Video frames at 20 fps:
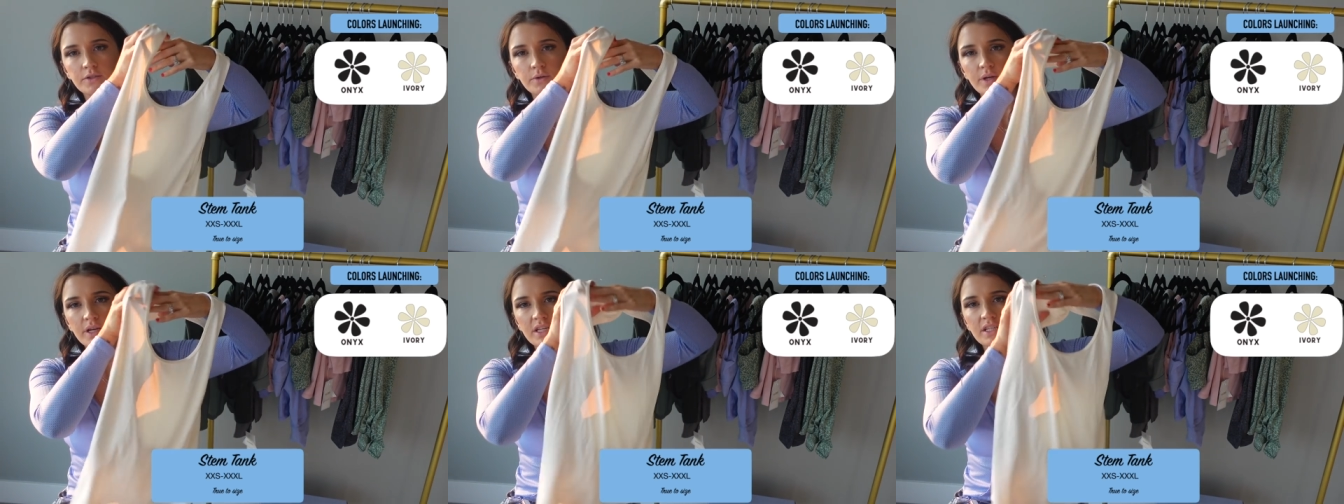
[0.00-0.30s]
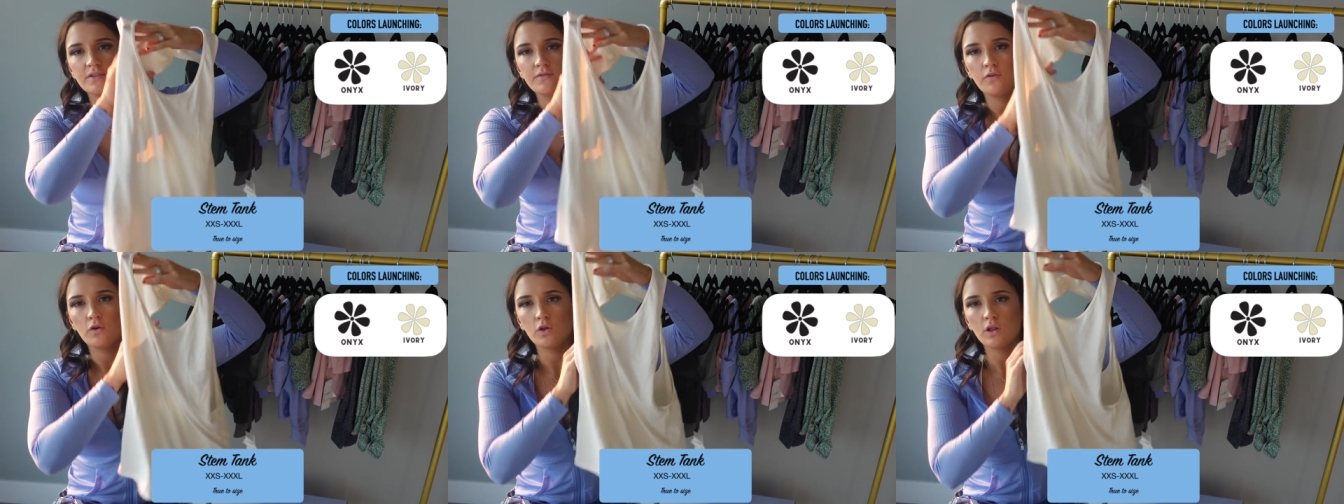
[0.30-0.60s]
so it
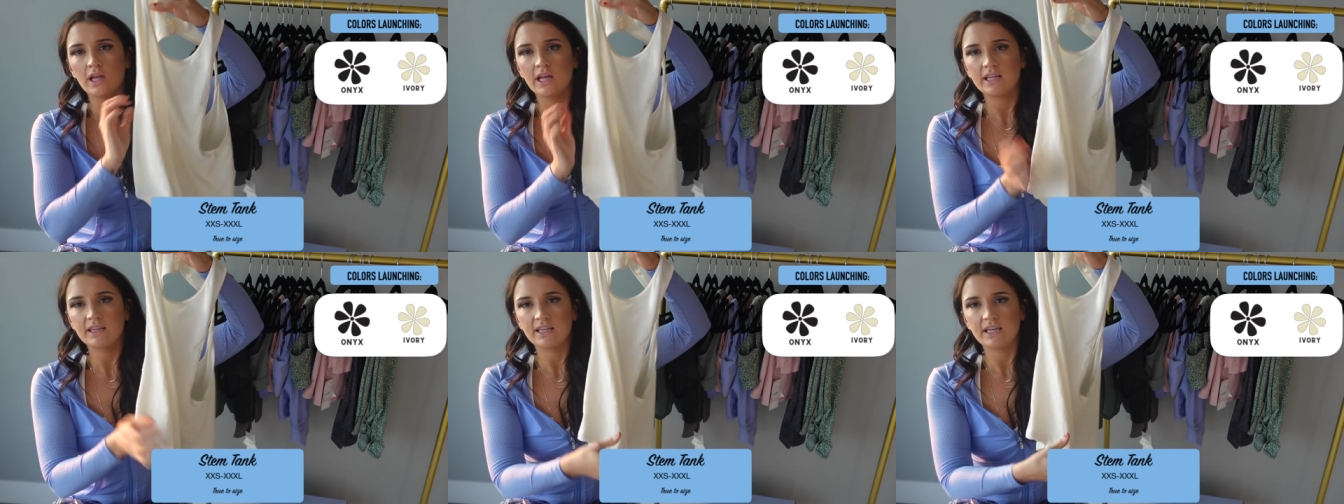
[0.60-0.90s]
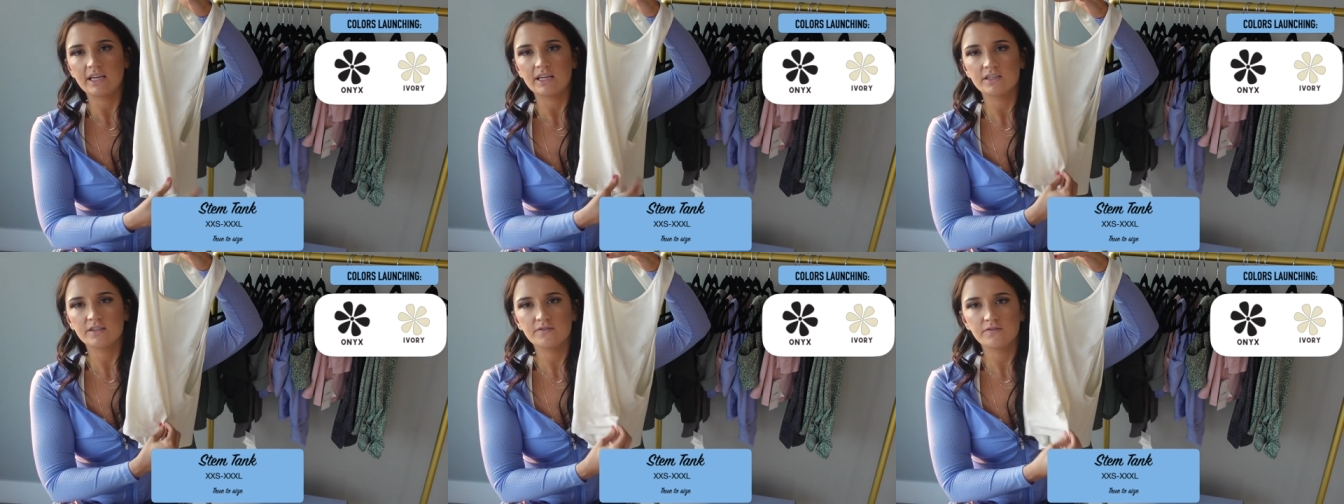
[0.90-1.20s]
is full
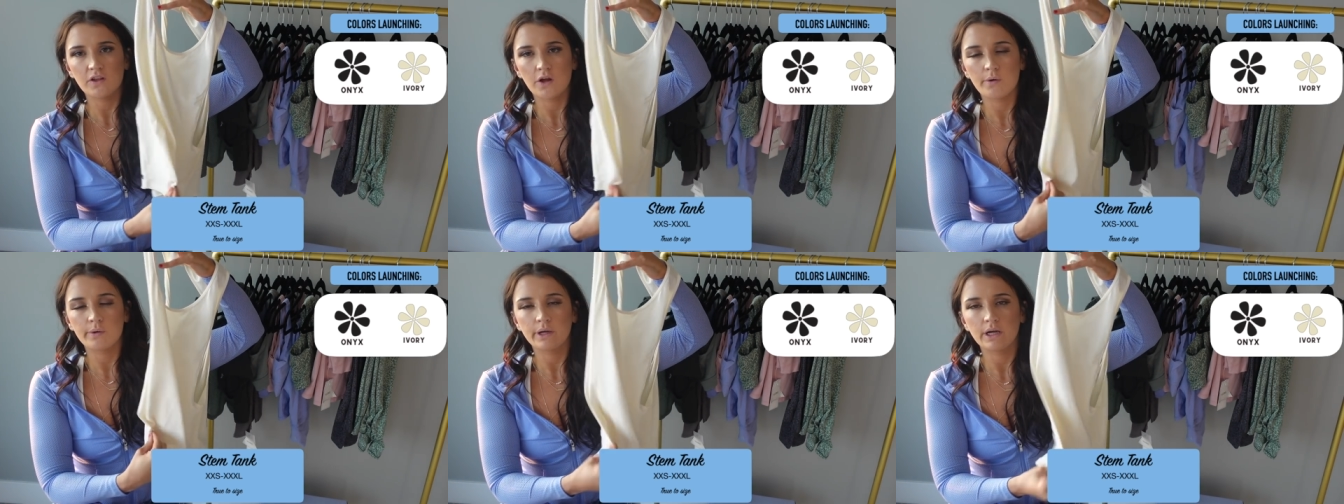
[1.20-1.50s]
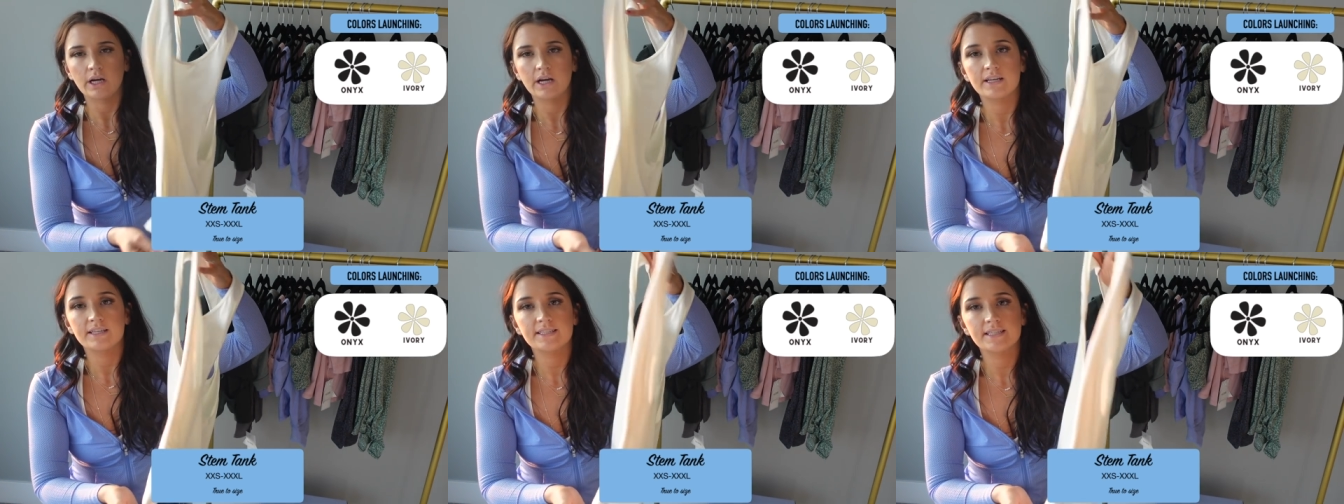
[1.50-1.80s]
length, it is
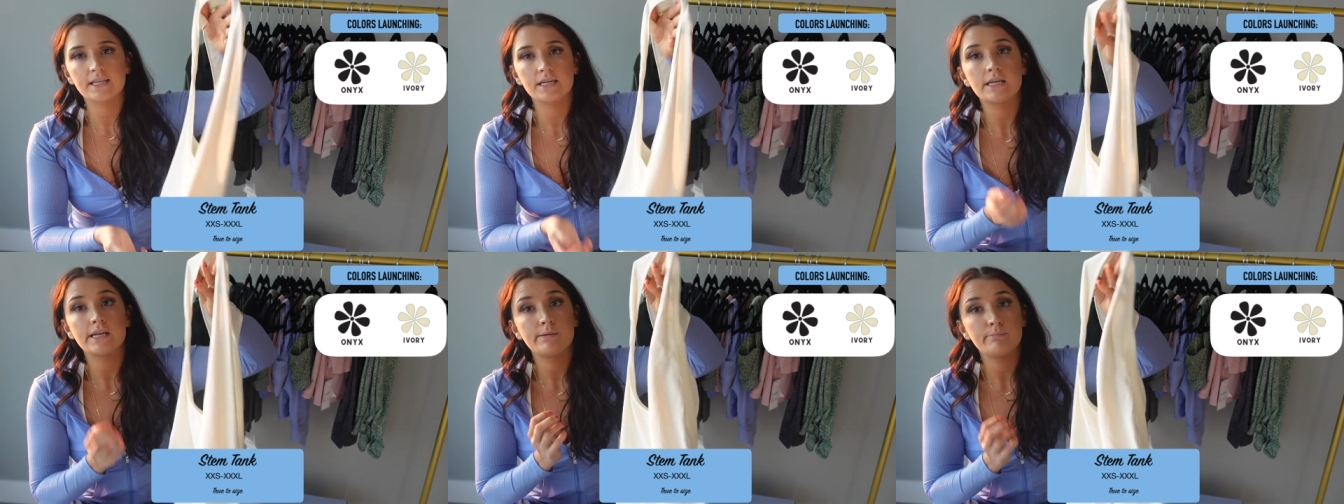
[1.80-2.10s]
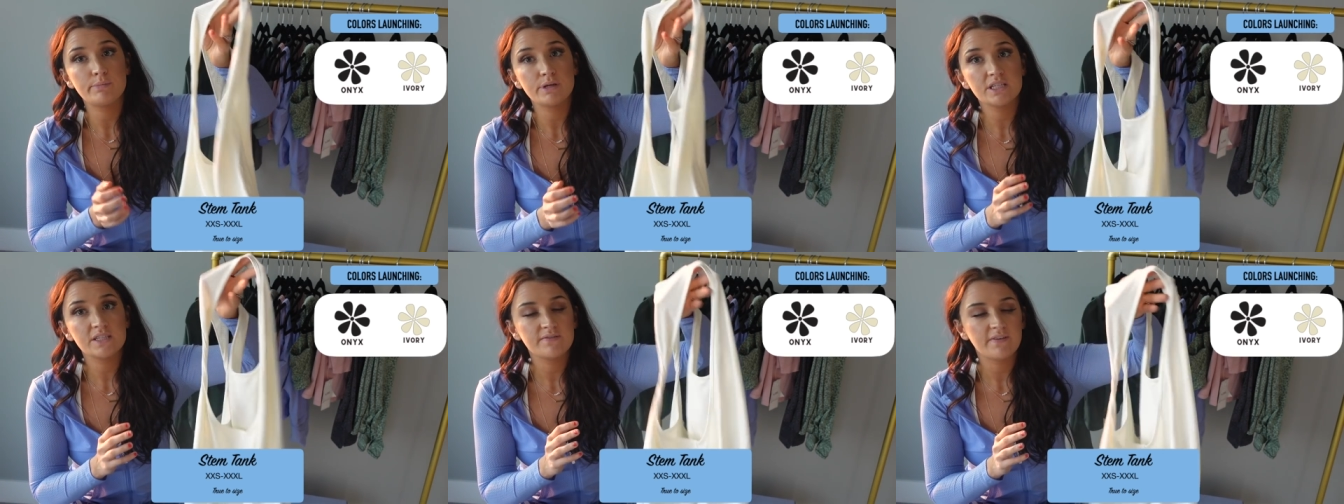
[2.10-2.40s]
flowier, it is the
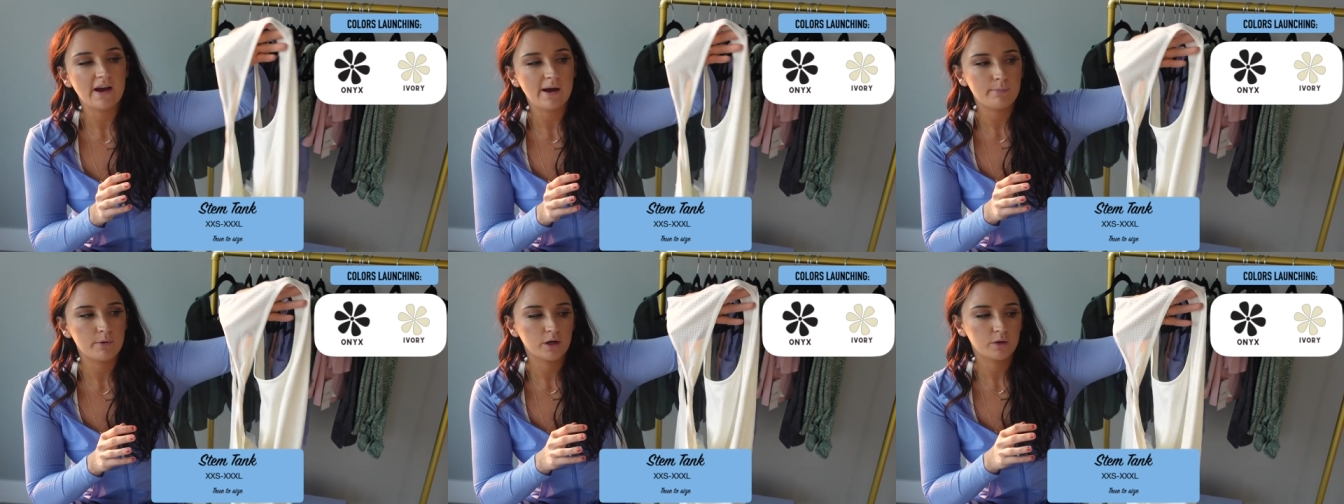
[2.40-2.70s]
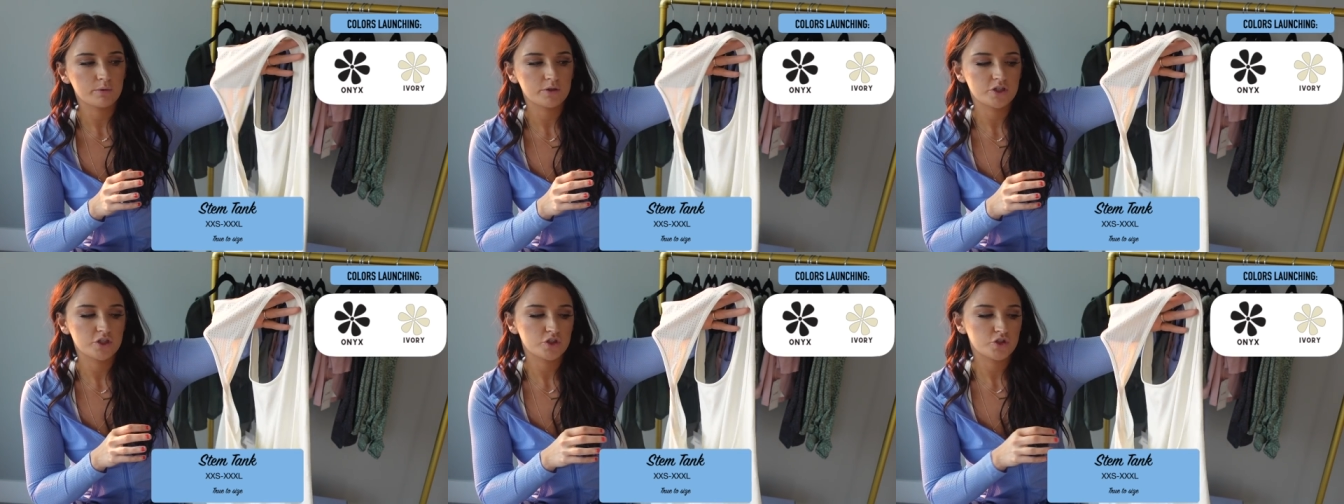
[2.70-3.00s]
Nimbus
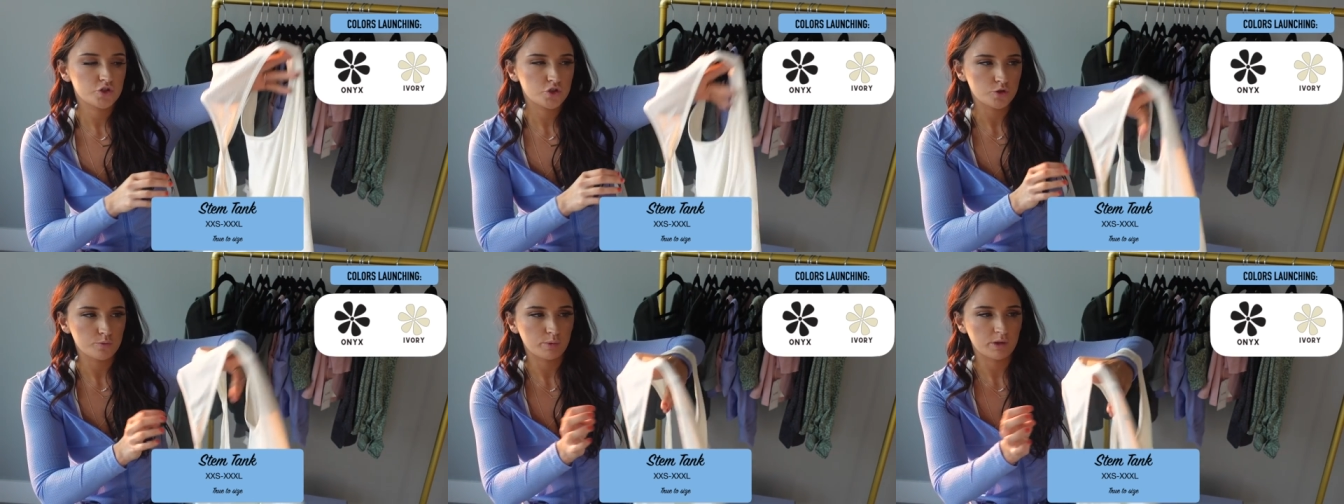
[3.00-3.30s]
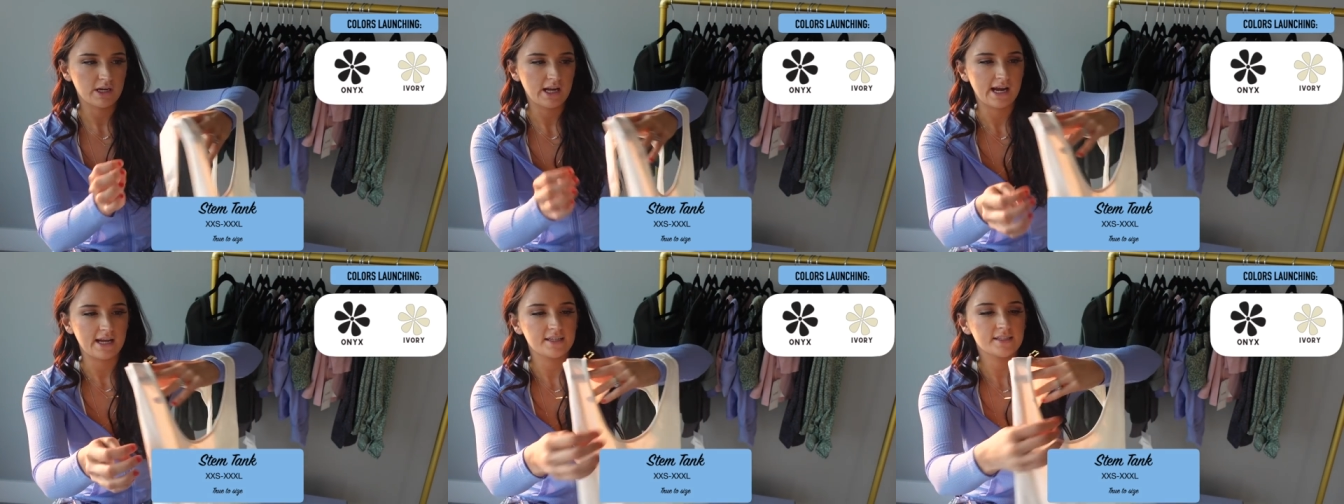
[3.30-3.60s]
fabric, which is
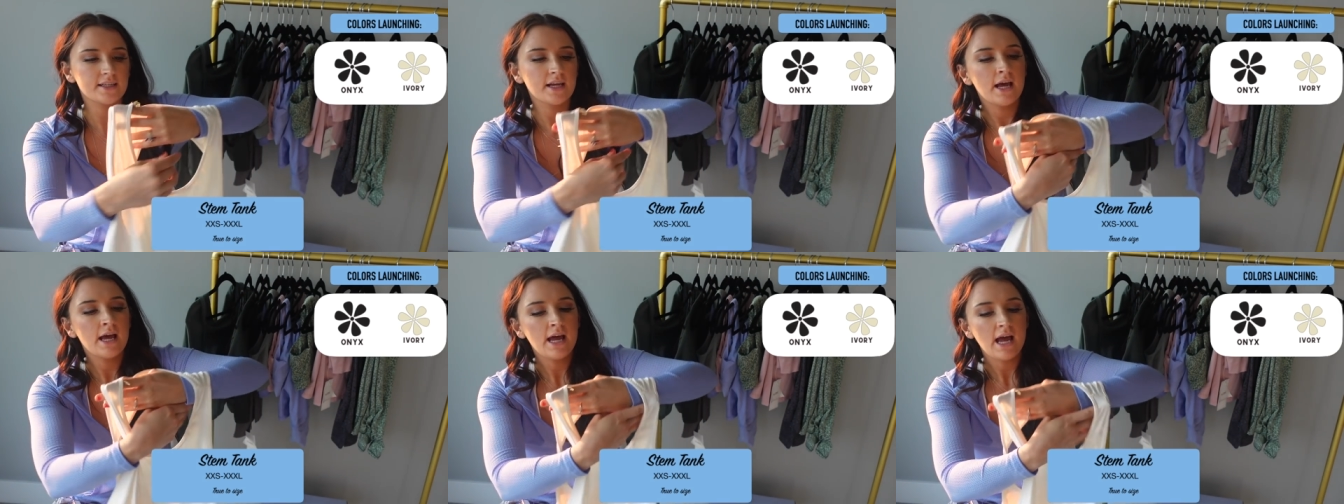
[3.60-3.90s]
super nice.